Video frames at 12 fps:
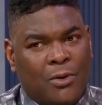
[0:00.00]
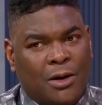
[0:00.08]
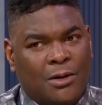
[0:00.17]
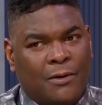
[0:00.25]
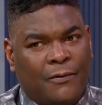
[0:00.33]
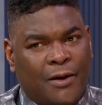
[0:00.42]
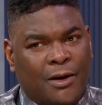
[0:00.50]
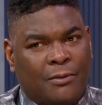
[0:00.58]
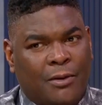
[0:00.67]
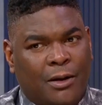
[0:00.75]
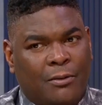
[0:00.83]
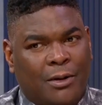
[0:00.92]
margin of
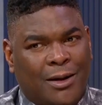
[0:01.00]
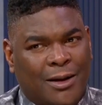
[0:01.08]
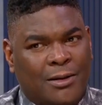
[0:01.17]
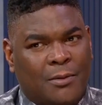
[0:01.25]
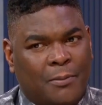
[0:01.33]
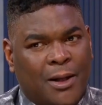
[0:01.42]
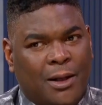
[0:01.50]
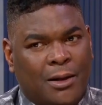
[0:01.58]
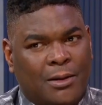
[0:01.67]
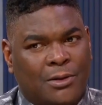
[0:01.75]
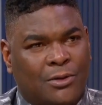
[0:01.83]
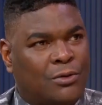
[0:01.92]
victory against the
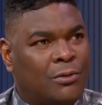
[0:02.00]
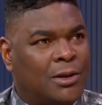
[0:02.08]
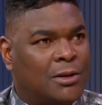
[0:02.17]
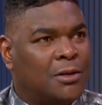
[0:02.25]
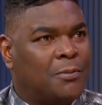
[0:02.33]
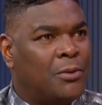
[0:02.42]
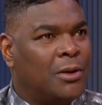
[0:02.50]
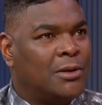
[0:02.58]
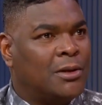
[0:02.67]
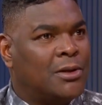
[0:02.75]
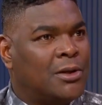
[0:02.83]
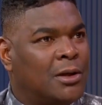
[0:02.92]
Pelicans is 26
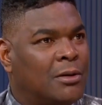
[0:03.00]
points this